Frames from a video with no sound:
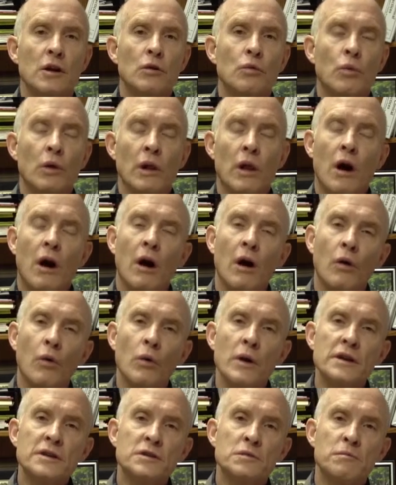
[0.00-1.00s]
will
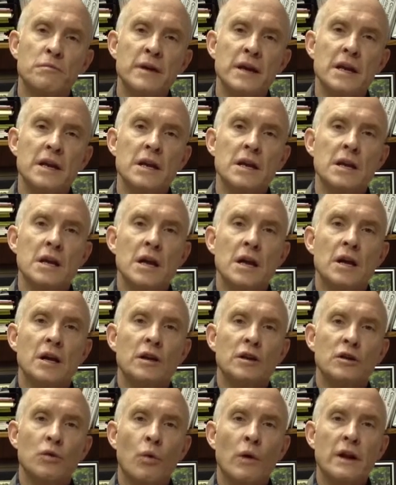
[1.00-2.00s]
always be
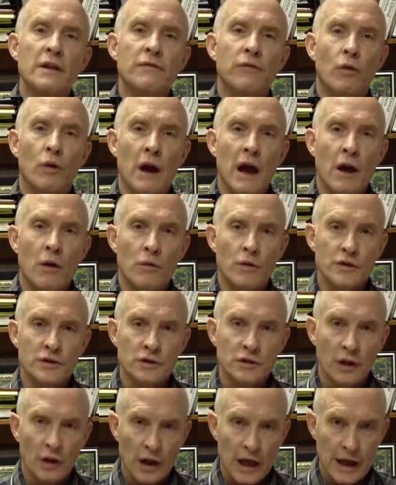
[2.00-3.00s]
24 hours
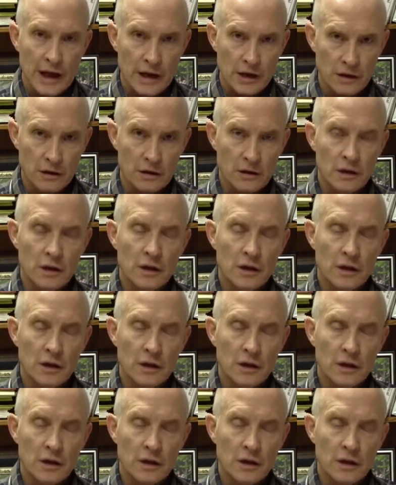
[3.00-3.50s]
delayed.